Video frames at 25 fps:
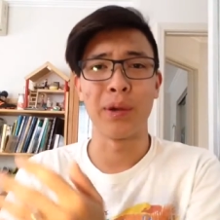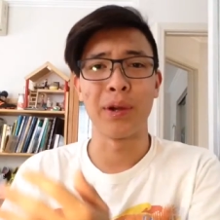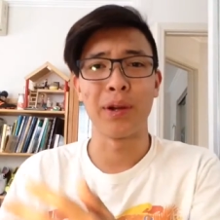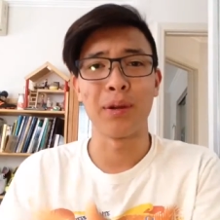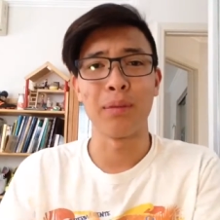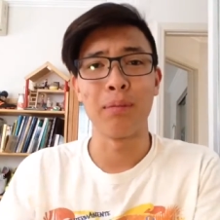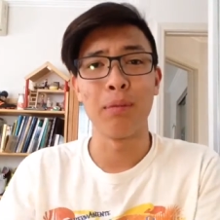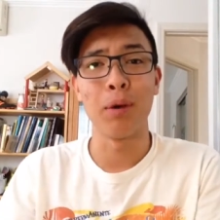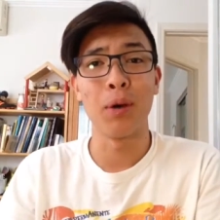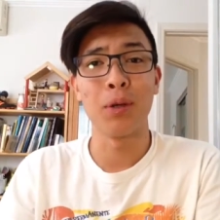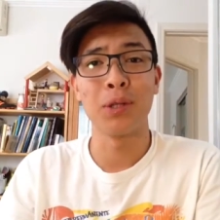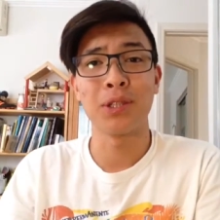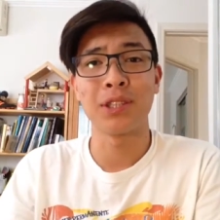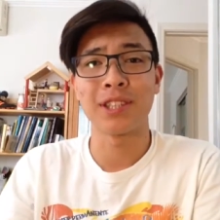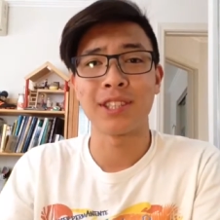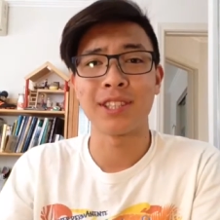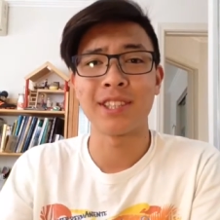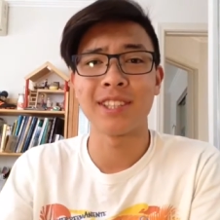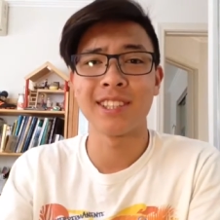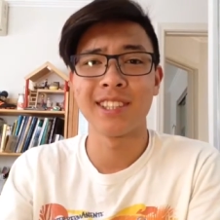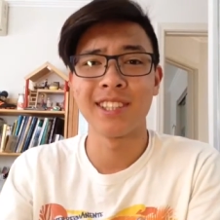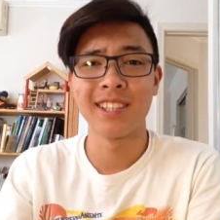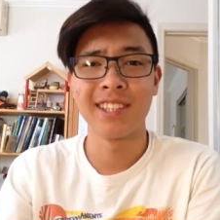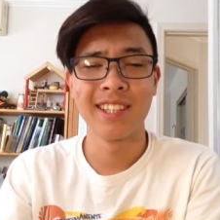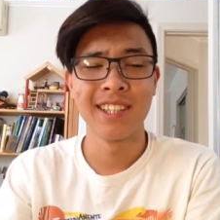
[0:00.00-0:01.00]
weird motion.
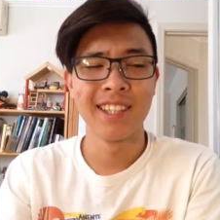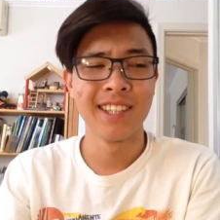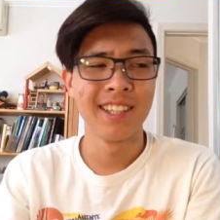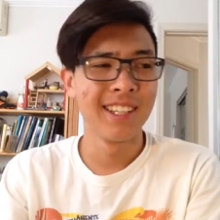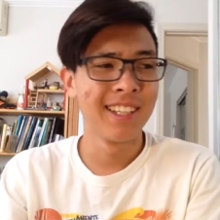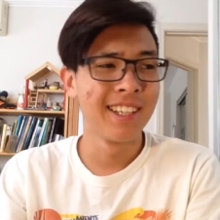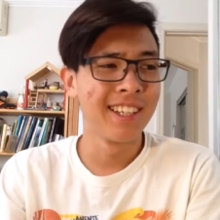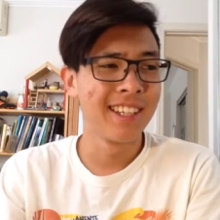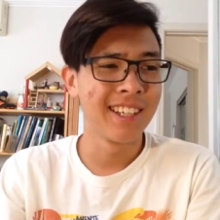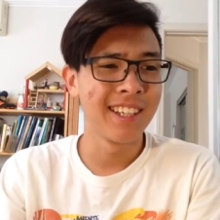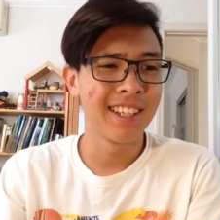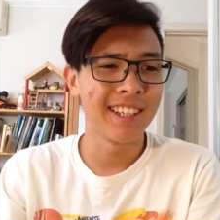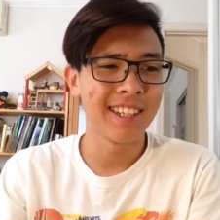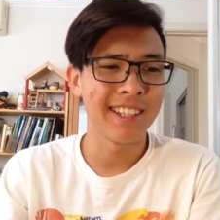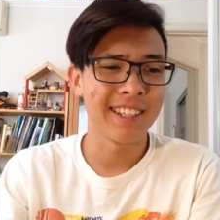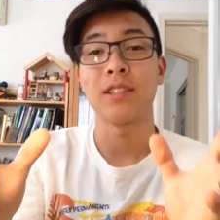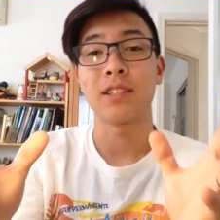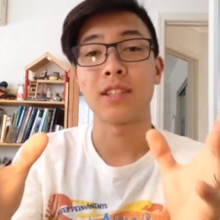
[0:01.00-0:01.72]
Uh,